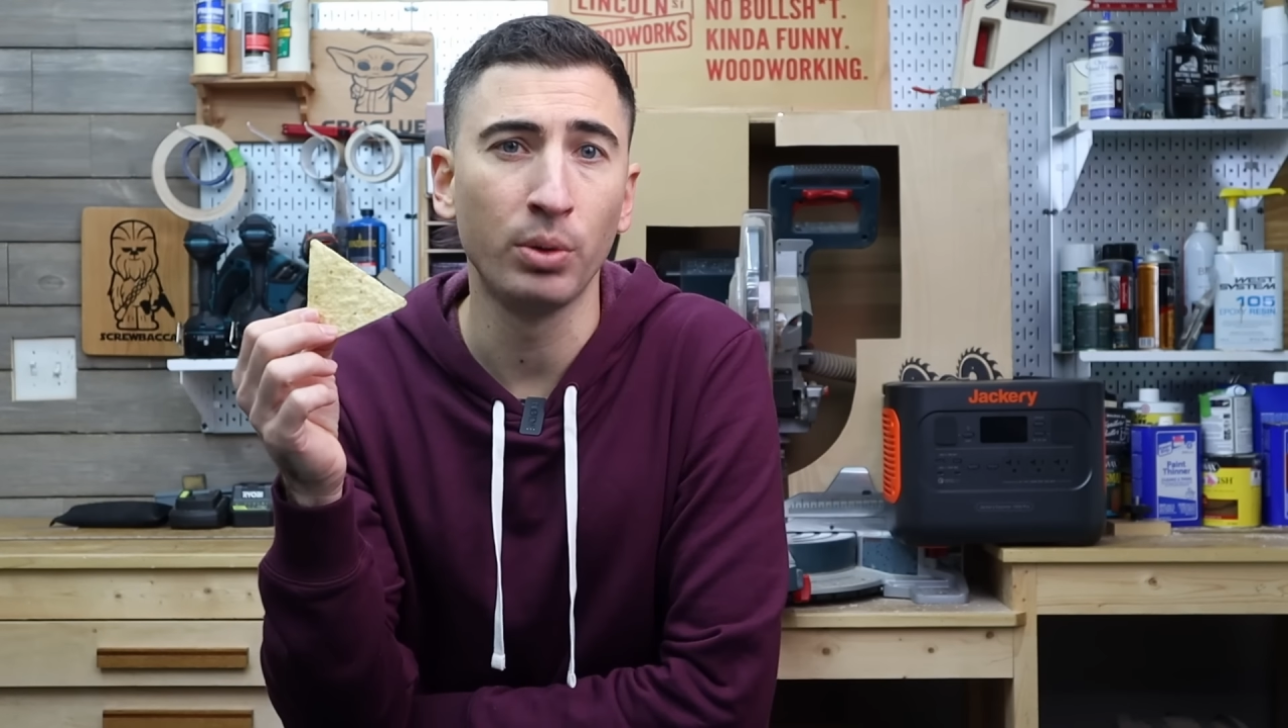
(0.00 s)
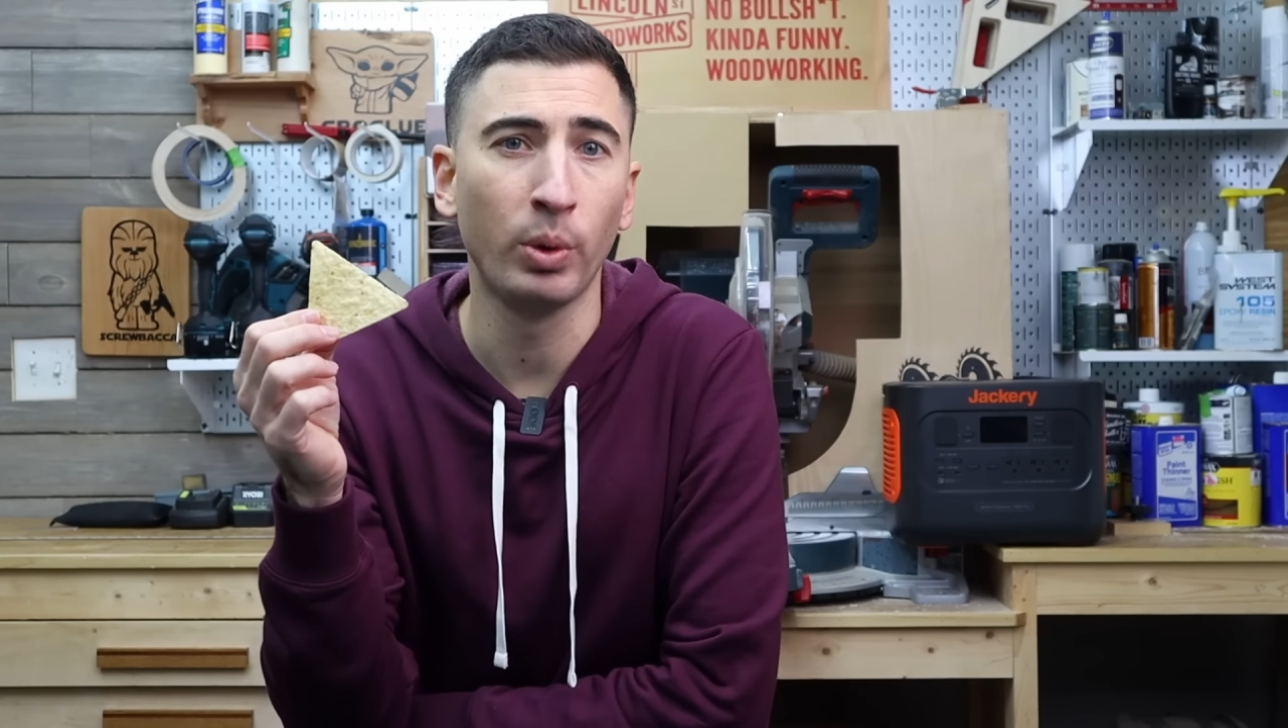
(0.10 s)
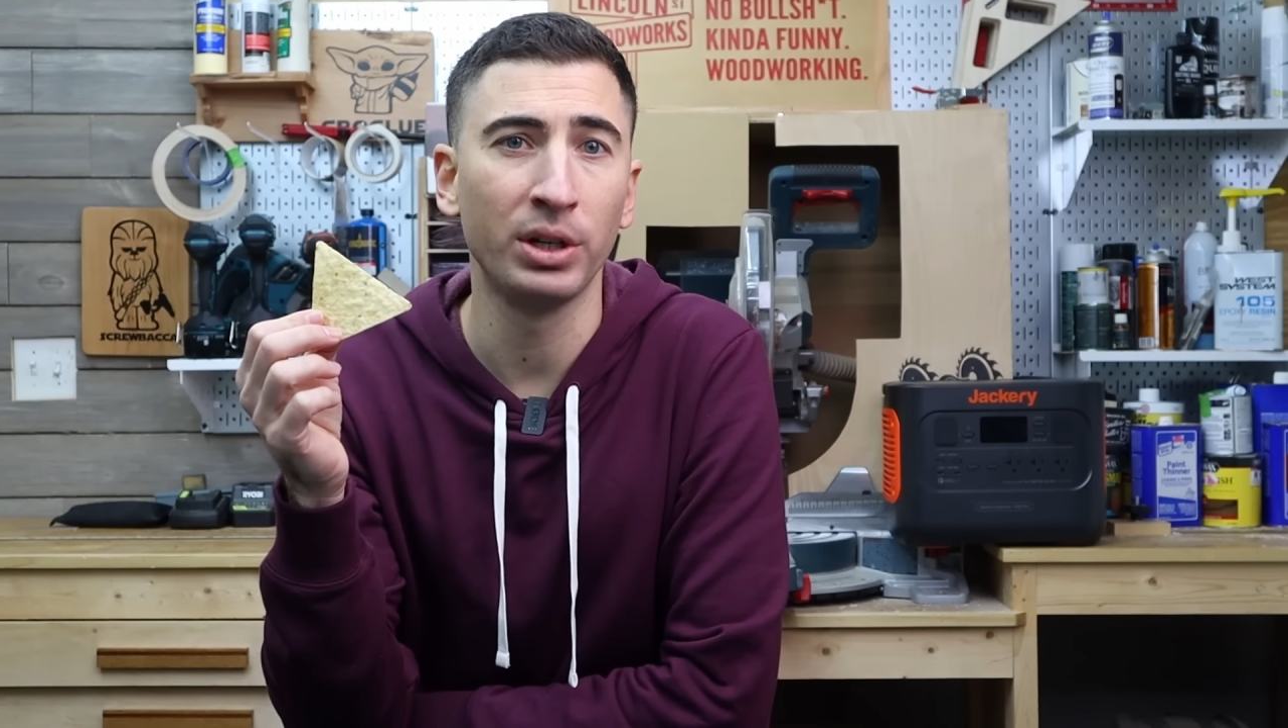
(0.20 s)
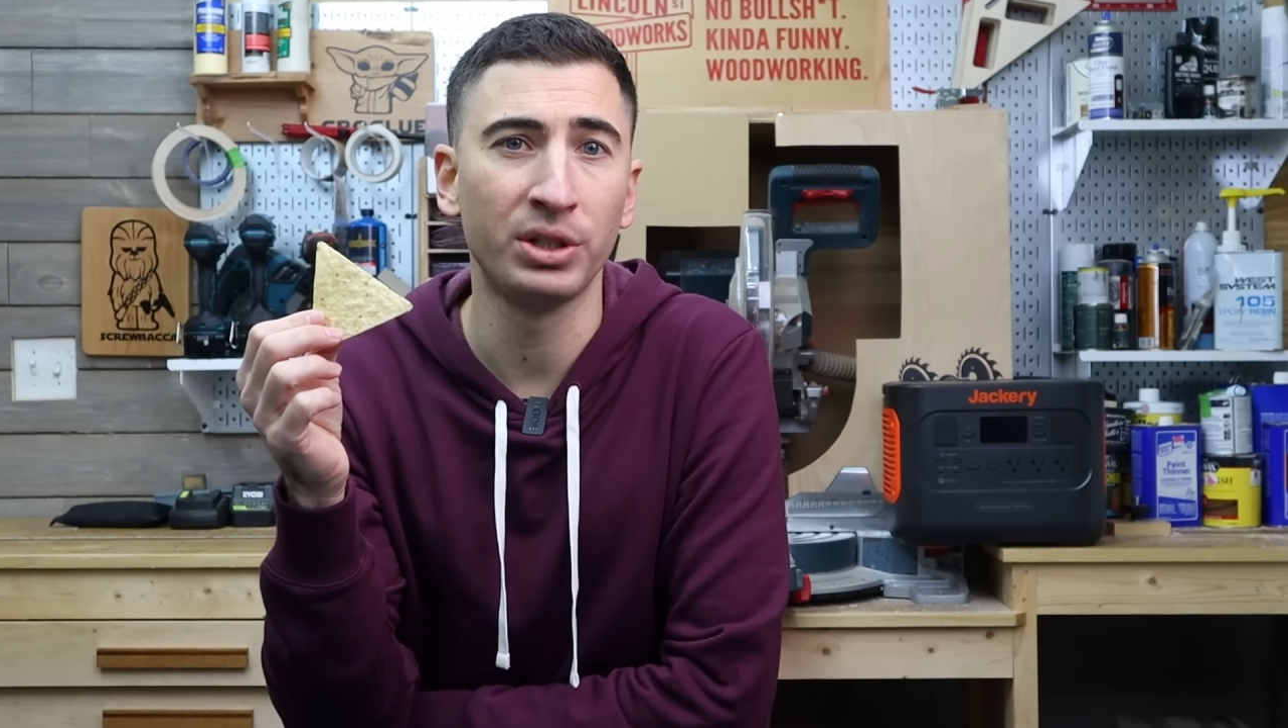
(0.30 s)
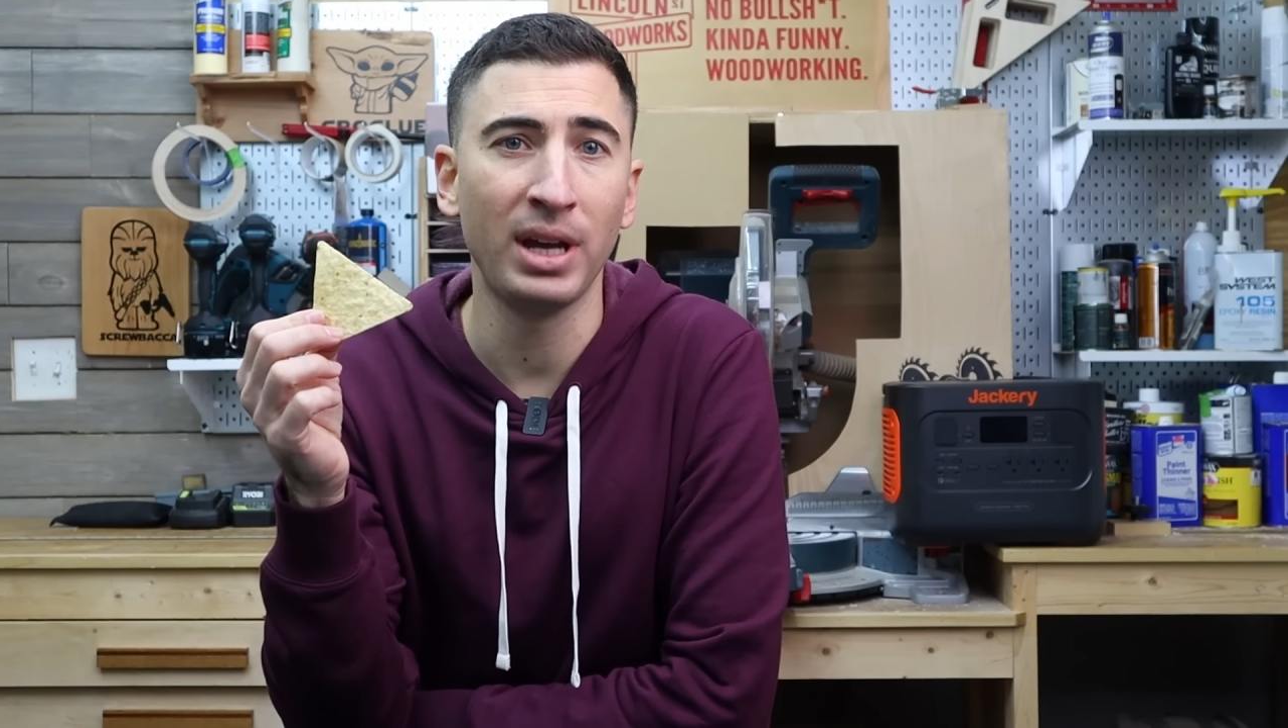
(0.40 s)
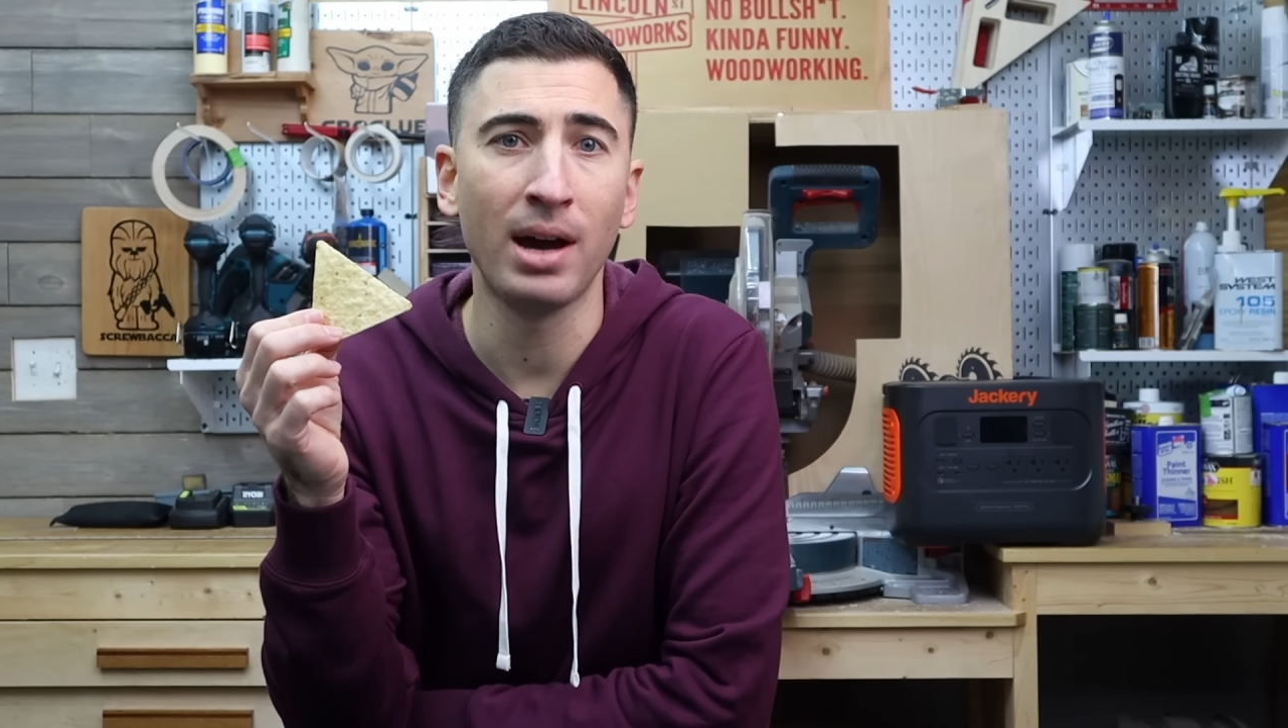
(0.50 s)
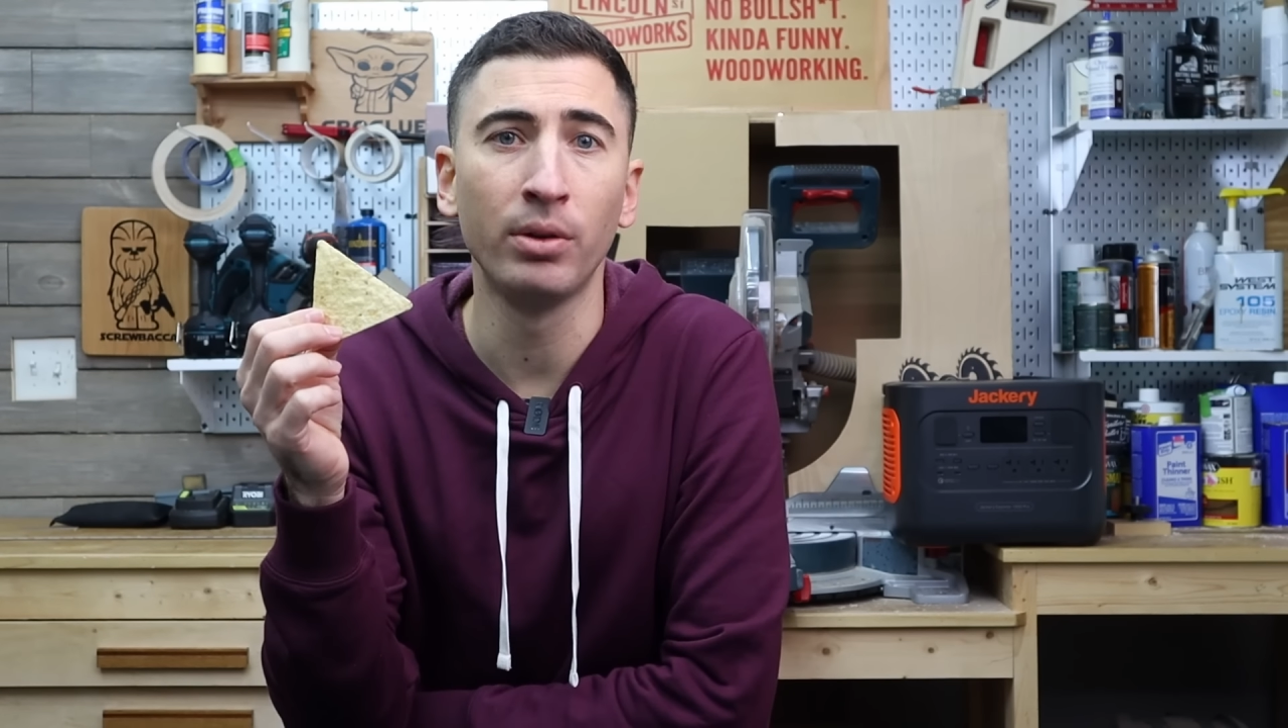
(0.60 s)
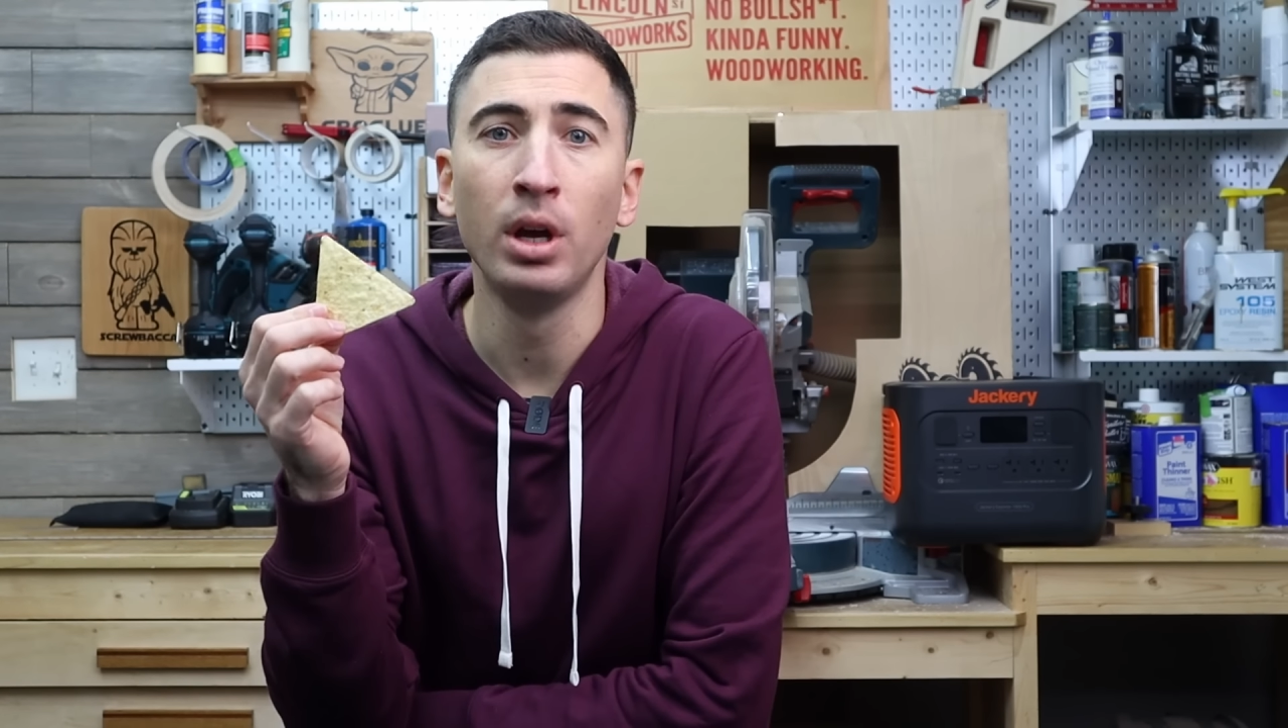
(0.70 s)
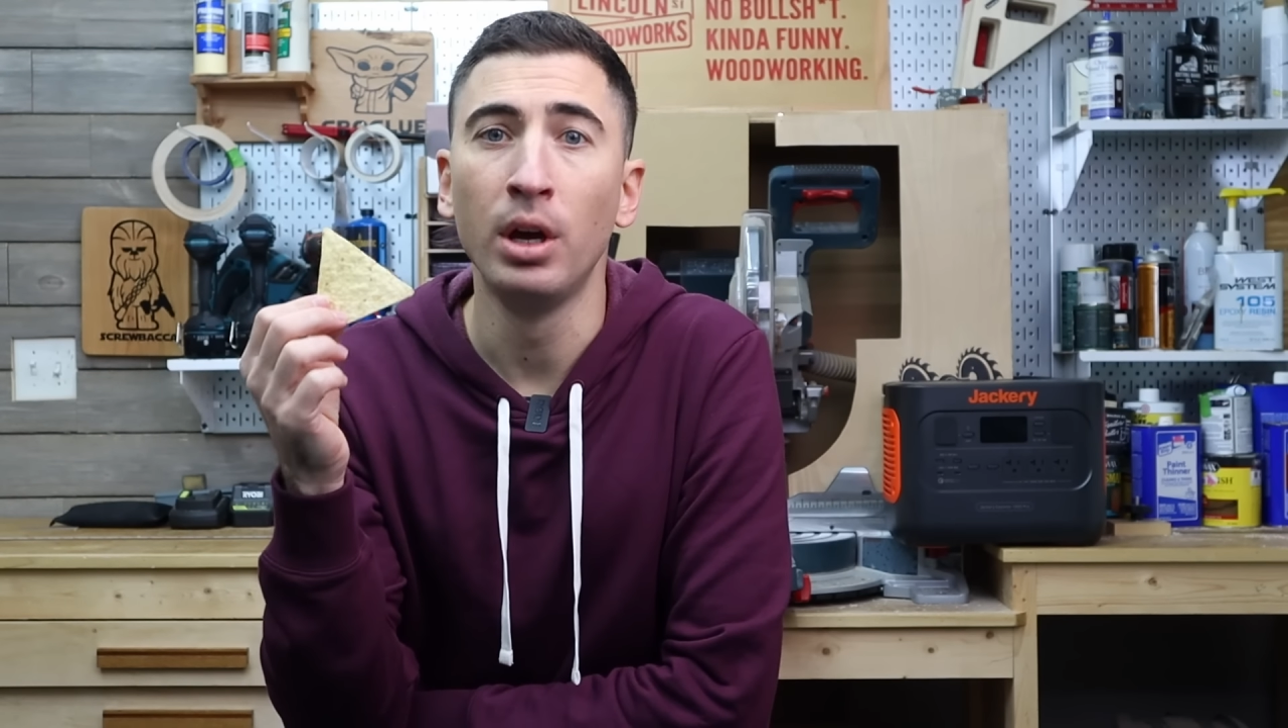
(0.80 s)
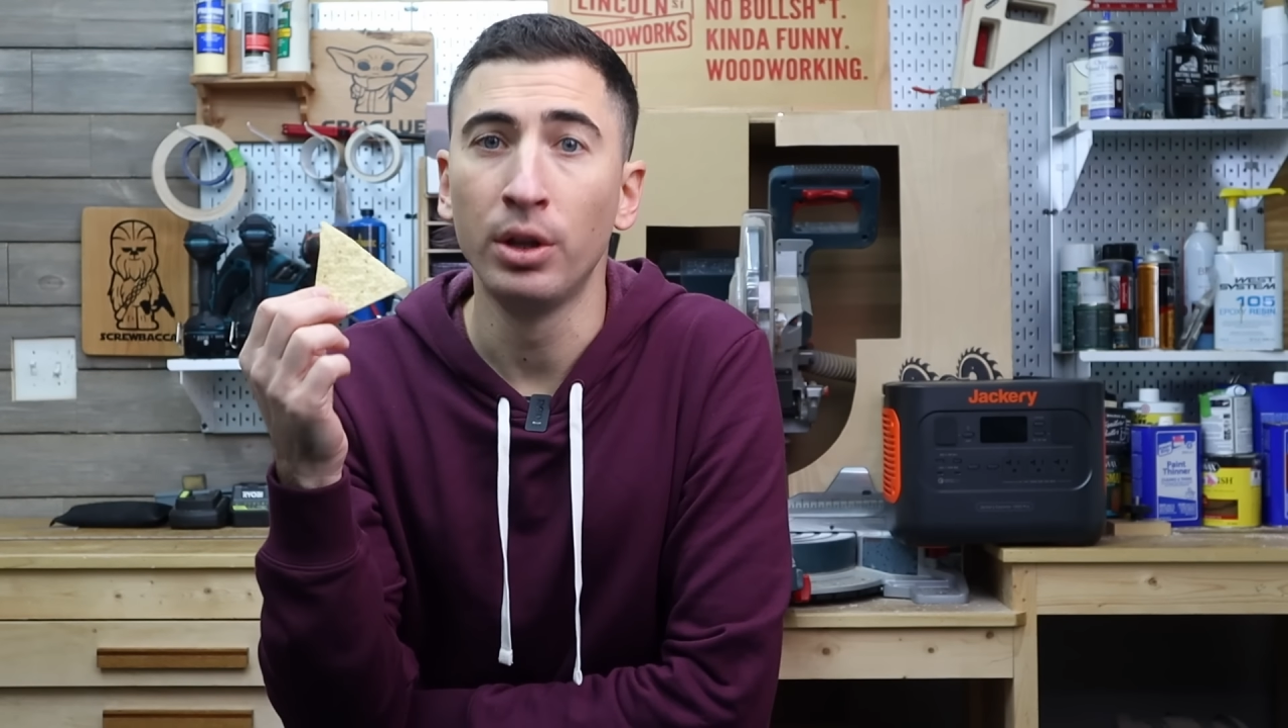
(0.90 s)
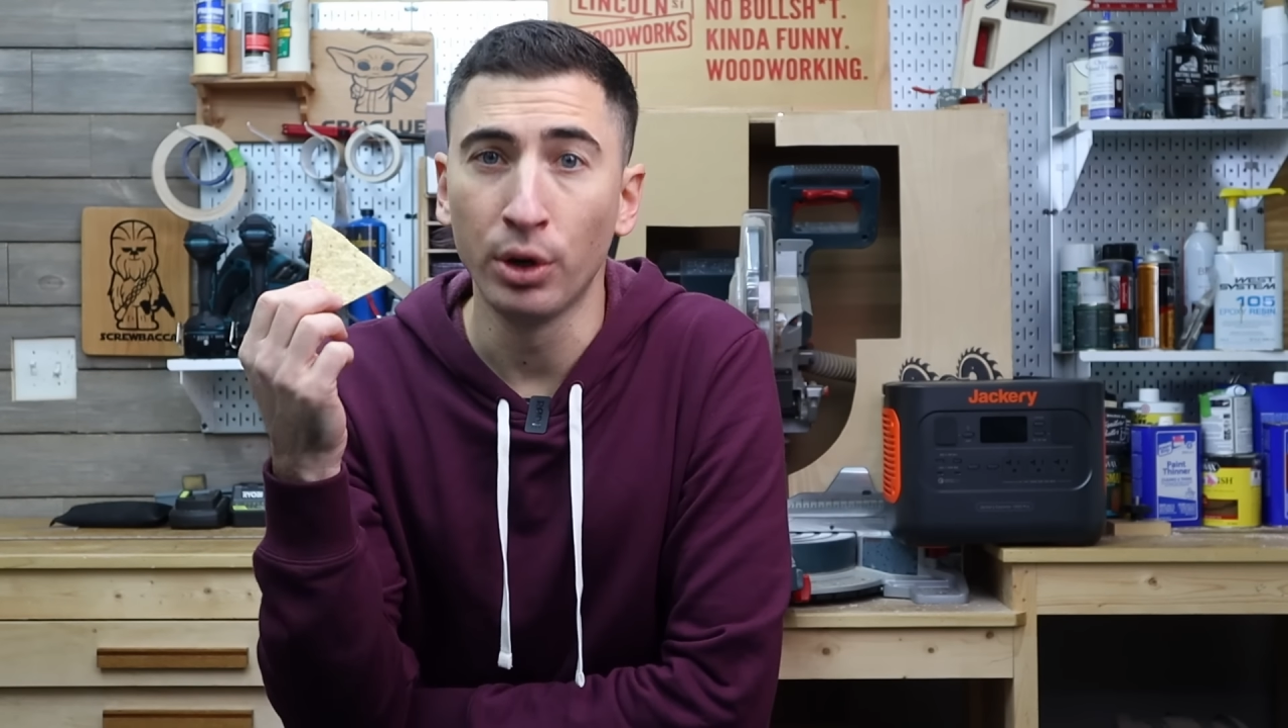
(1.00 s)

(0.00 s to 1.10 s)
and wears down,